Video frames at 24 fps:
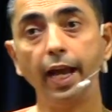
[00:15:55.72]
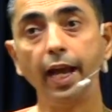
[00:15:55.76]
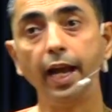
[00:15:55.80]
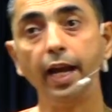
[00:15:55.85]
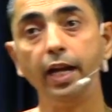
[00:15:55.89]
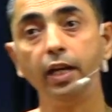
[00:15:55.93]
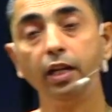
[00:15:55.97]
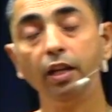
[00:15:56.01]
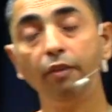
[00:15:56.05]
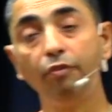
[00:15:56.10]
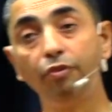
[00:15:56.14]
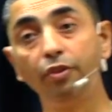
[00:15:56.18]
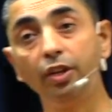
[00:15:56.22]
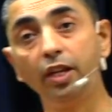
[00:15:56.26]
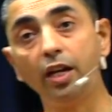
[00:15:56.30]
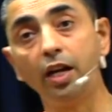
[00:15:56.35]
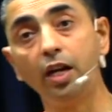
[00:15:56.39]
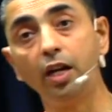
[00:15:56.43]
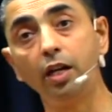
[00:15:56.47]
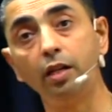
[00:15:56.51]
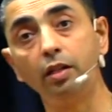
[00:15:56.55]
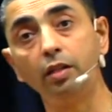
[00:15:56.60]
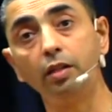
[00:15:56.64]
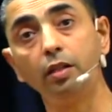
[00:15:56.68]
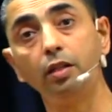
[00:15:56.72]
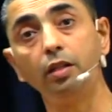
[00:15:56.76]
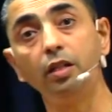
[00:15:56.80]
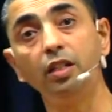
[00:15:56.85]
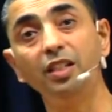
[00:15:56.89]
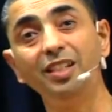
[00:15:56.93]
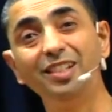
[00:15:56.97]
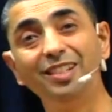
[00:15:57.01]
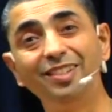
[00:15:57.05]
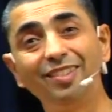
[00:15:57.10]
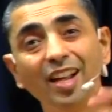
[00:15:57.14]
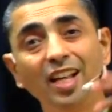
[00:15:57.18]
And if we are
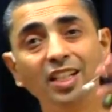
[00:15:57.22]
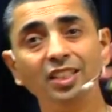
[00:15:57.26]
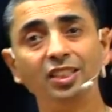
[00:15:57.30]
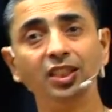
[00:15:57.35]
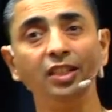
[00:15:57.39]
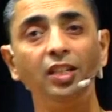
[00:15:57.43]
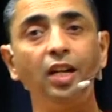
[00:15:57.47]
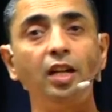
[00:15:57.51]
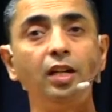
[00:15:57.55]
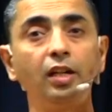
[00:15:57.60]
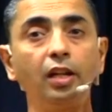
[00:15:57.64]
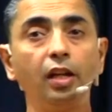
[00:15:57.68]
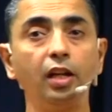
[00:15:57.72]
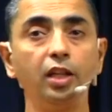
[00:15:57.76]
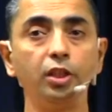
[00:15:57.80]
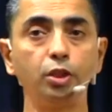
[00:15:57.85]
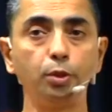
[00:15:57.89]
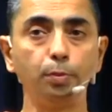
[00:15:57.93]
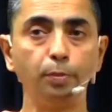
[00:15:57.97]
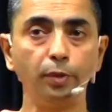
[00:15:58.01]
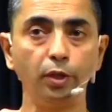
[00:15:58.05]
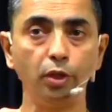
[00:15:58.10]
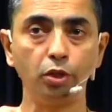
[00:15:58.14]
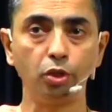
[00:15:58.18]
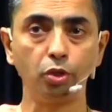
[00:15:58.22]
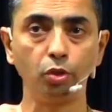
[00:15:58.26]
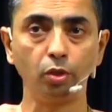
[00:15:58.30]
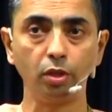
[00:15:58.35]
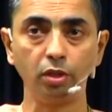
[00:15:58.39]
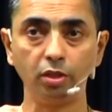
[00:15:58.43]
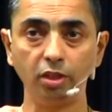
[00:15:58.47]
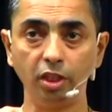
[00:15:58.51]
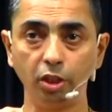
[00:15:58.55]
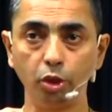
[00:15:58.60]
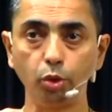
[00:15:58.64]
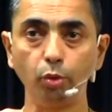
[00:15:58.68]
transcendentally
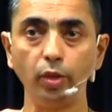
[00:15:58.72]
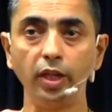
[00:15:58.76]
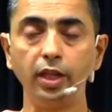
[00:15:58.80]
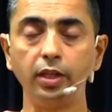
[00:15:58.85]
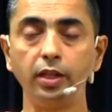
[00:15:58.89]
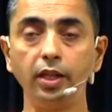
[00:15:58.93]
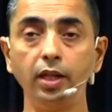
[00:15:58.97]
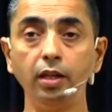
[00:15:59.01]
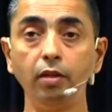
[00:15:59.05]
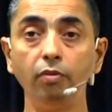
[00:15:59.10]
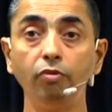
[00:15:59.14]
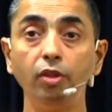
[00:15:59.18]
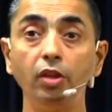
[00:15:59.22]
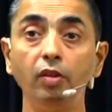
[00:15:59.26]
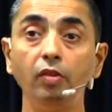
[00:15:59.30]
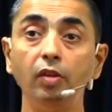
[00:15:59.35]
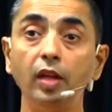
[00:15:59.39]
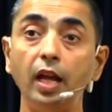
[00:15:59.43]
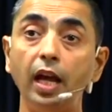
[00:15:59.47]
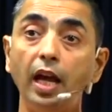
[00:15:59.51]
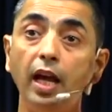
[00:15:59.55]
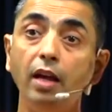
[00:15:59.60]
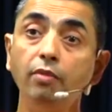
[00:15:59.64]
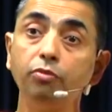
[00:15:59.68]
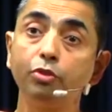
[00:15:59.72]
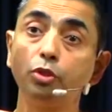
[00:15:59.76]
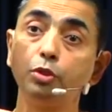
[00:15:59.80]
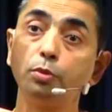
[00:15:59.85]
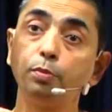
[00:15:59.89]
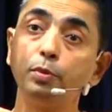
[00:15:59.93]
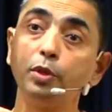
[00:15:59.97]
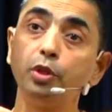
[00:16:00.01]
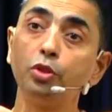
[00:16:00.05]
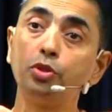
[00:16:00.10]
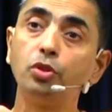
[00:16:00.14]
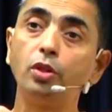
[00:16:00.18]
situated, we will have
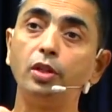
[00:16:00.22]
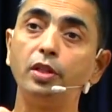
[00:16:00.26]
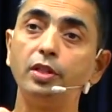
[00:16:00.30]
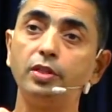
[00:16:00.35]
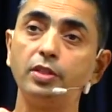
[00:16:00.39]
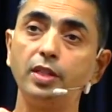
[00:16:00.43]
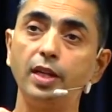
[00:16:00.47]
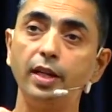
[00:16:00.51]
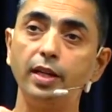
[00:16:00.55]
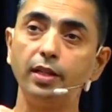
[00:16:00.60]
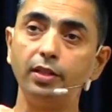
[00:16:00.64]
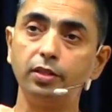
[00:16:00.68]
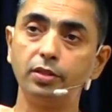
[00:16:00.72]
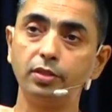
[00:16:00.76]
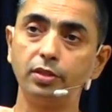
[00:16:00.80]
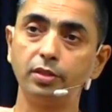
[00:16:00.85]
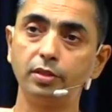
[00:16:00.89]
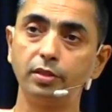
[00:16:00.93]
spiritual desires.